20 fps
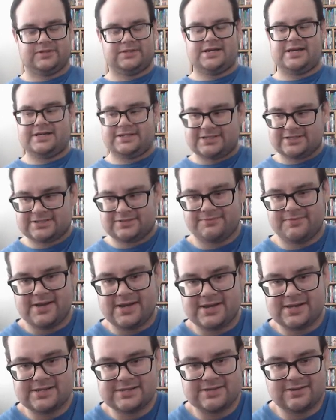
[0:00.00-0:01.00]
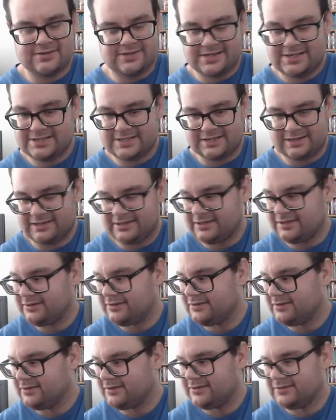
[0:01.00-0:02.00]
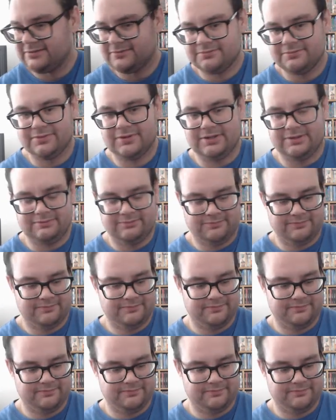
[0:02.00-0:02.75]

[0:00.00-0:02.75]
Yeah, they take some bad guys out decently, but